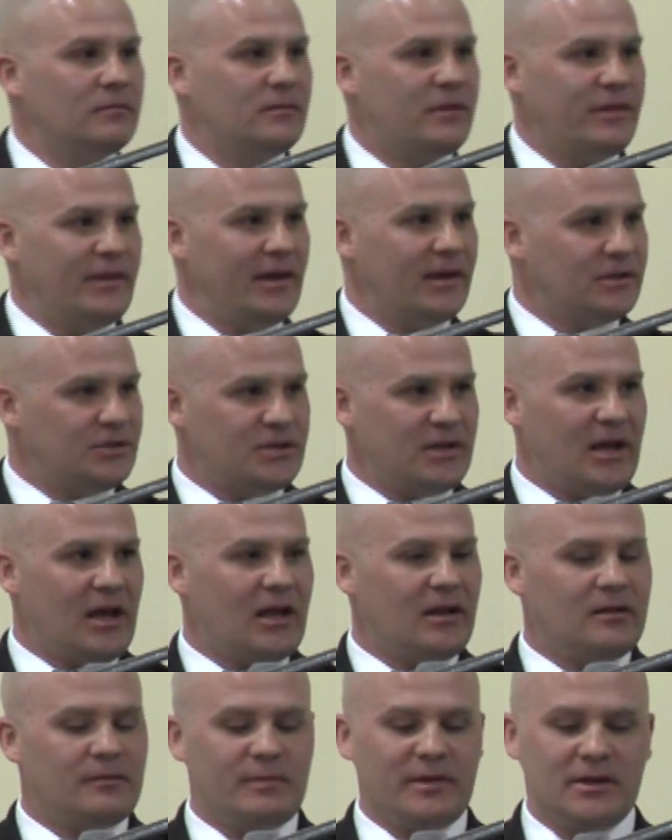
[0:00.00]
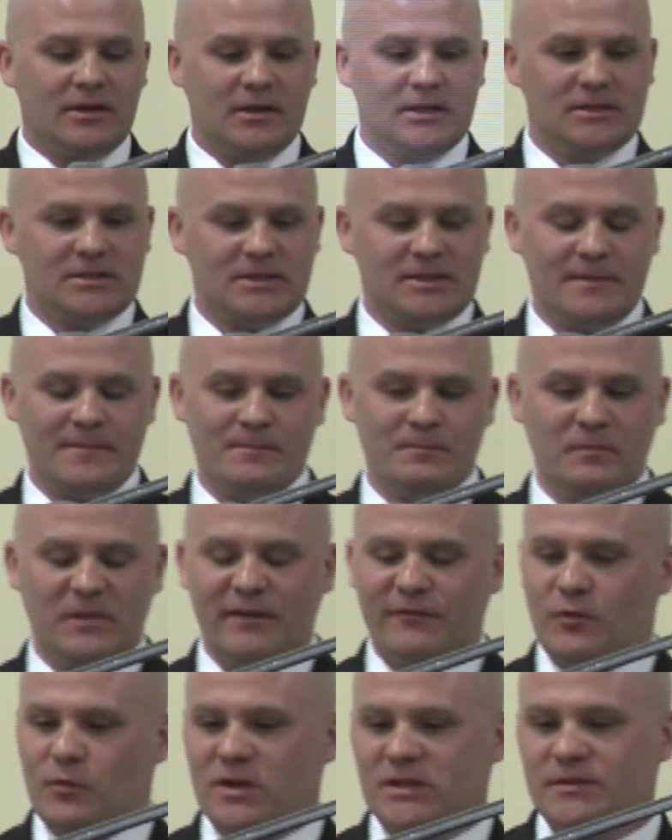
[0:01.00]
thank Chad, because
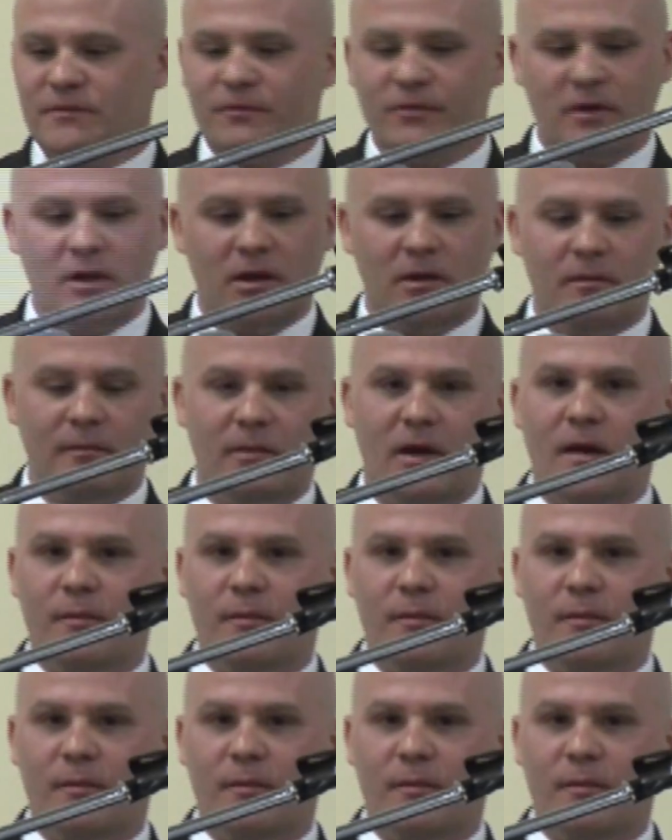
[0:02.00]
if it wasn't for him,